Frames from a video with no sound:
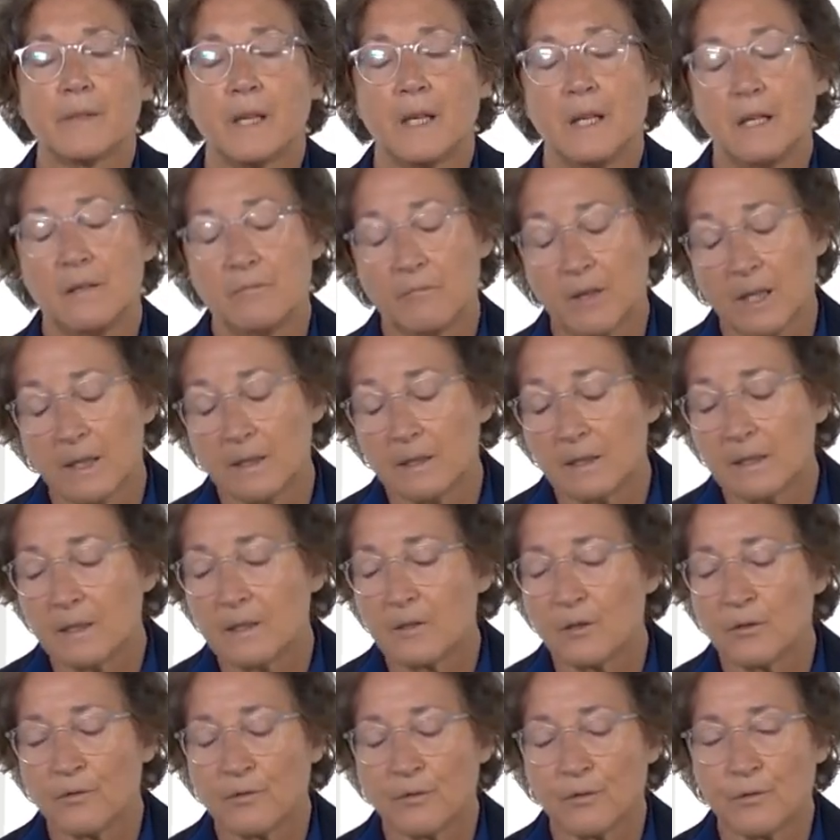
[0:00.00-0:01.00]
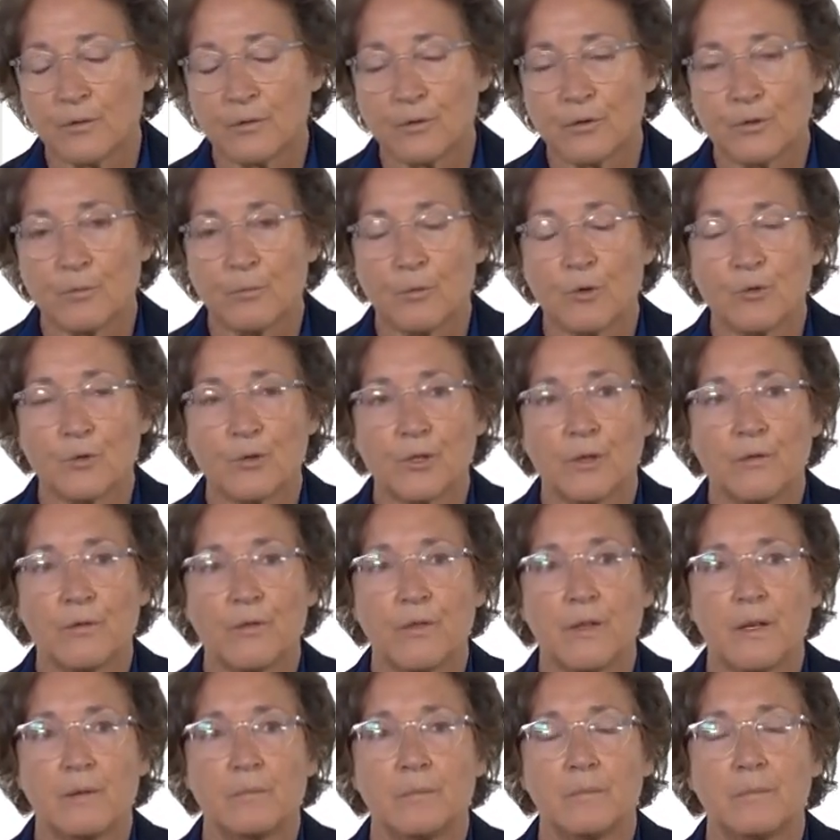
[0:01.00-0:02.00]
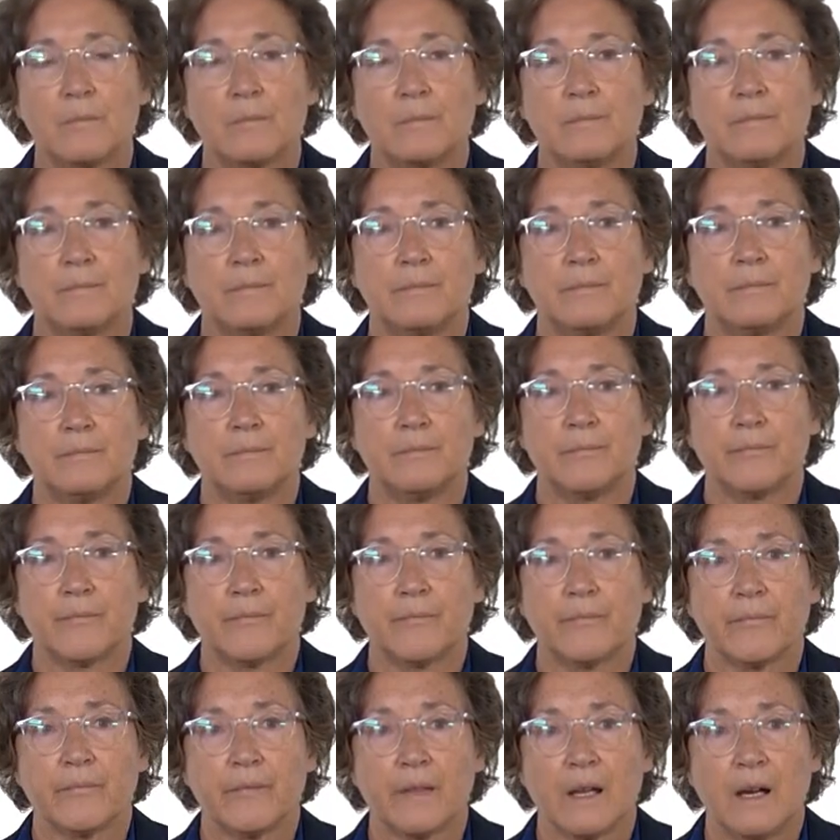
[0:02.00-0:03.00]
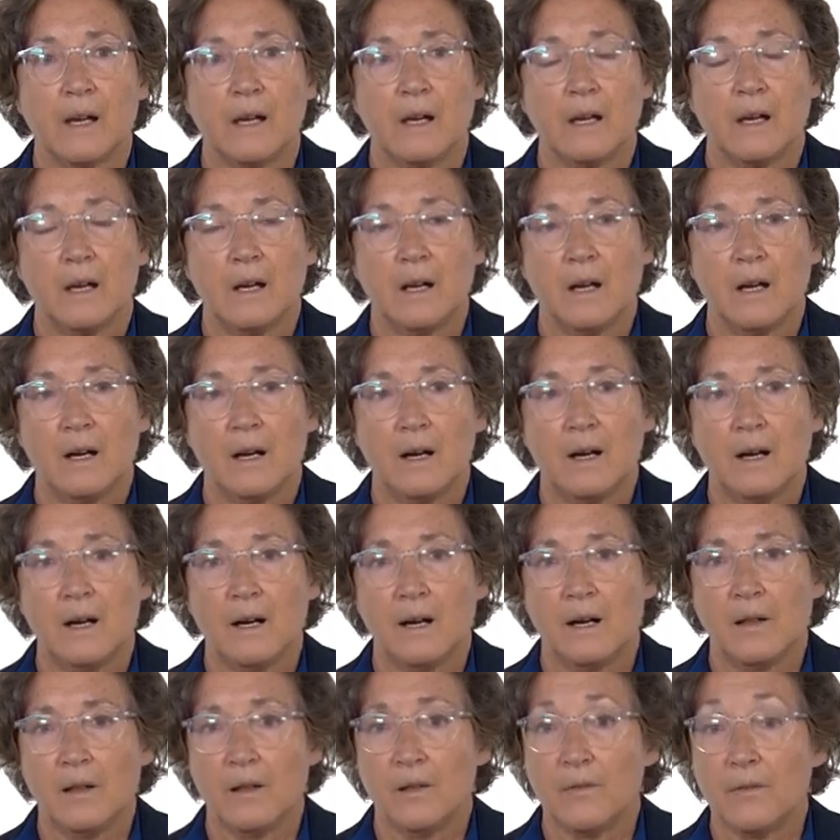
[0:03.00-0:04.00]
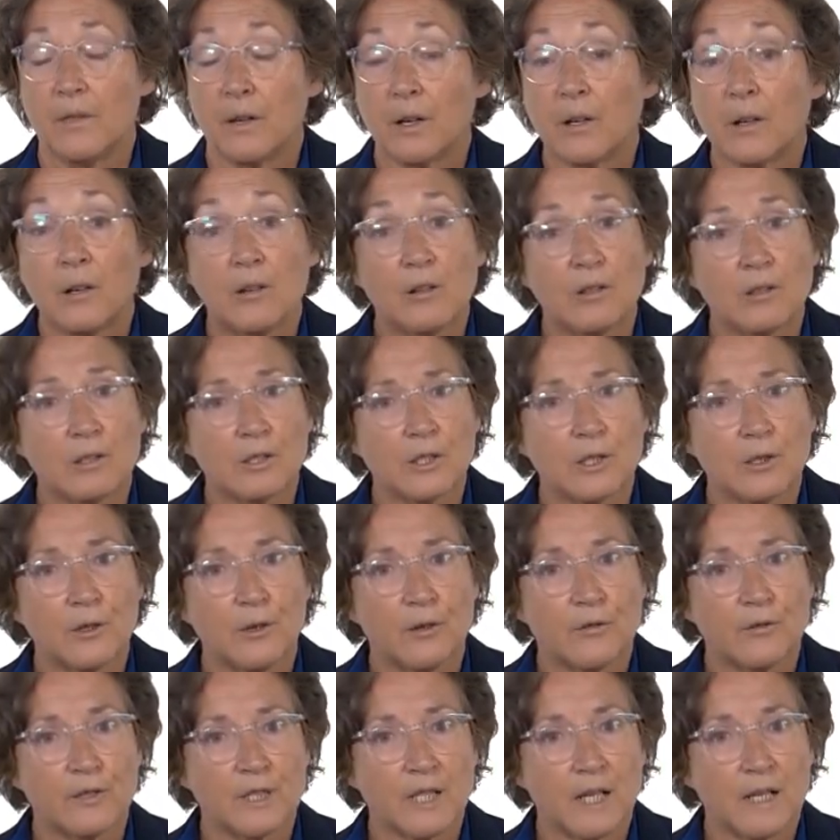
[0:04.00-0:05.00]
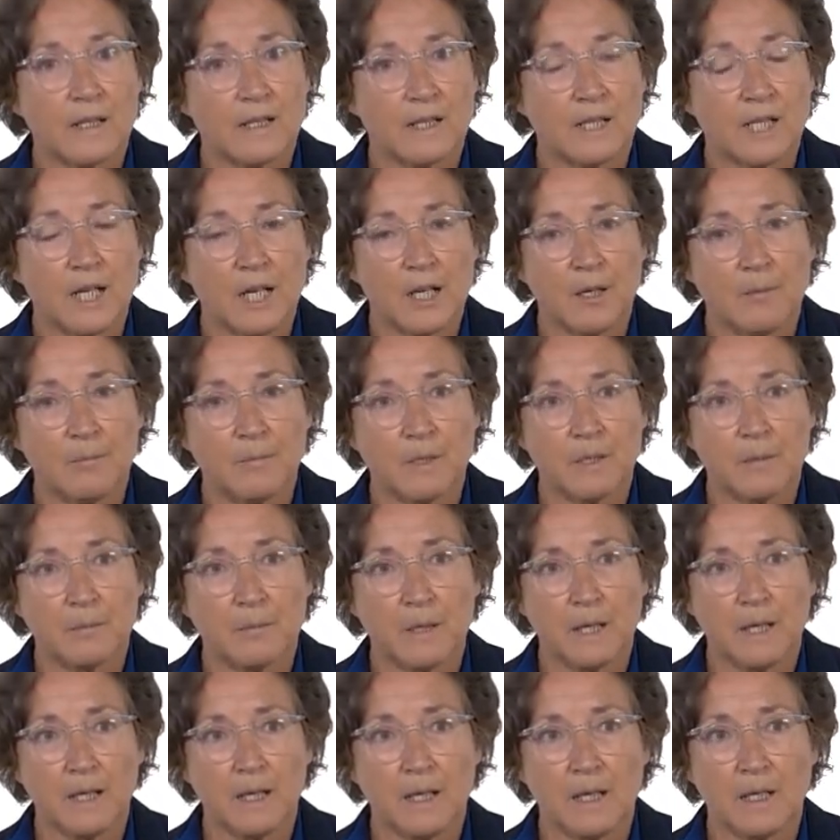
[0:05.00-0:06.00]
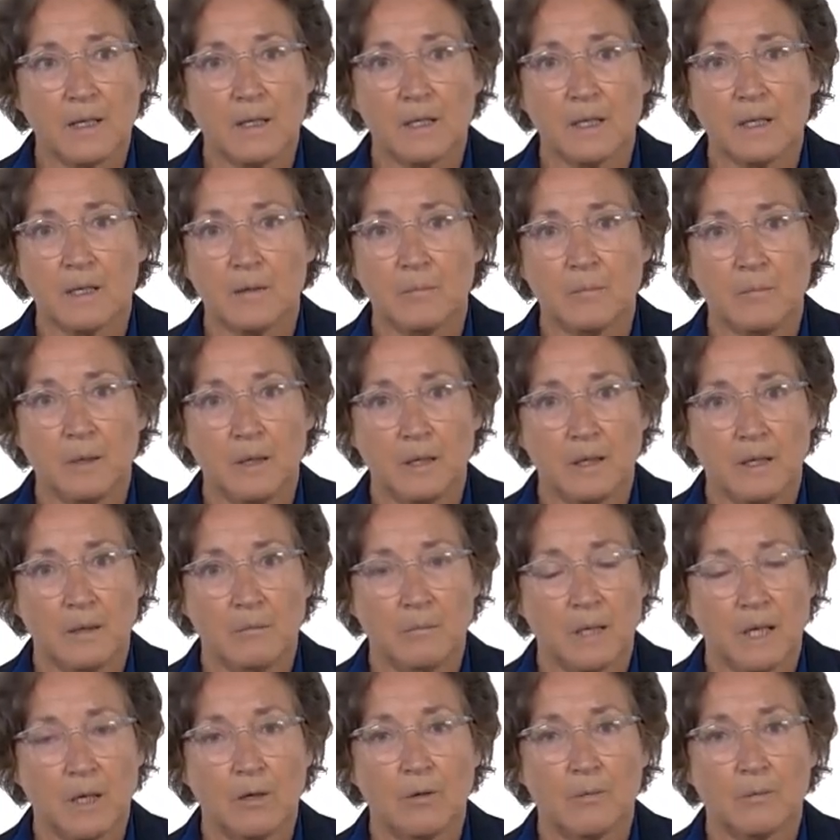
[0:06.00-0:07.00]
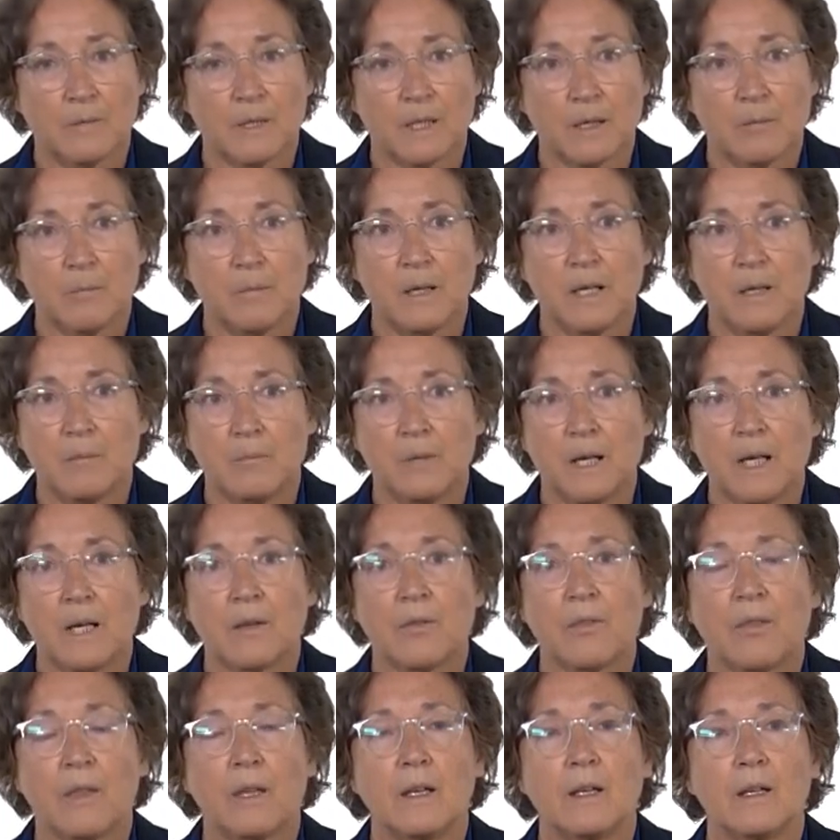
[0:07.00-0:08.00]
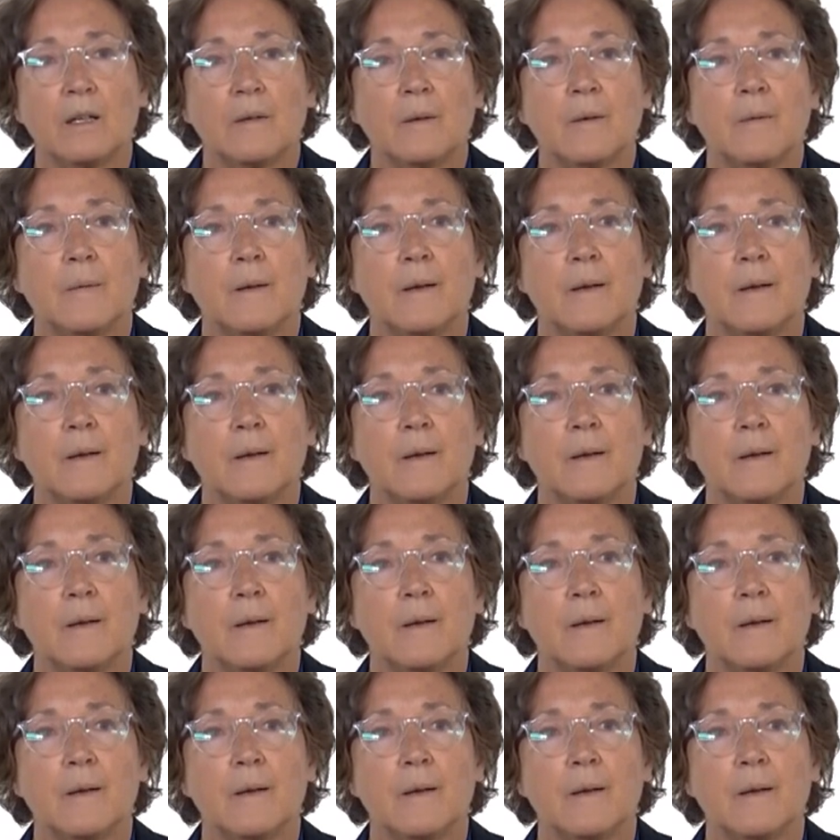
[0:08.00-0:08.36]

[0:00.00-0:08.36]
invented, of course, most of them. The cult of St. James becomes a big thing.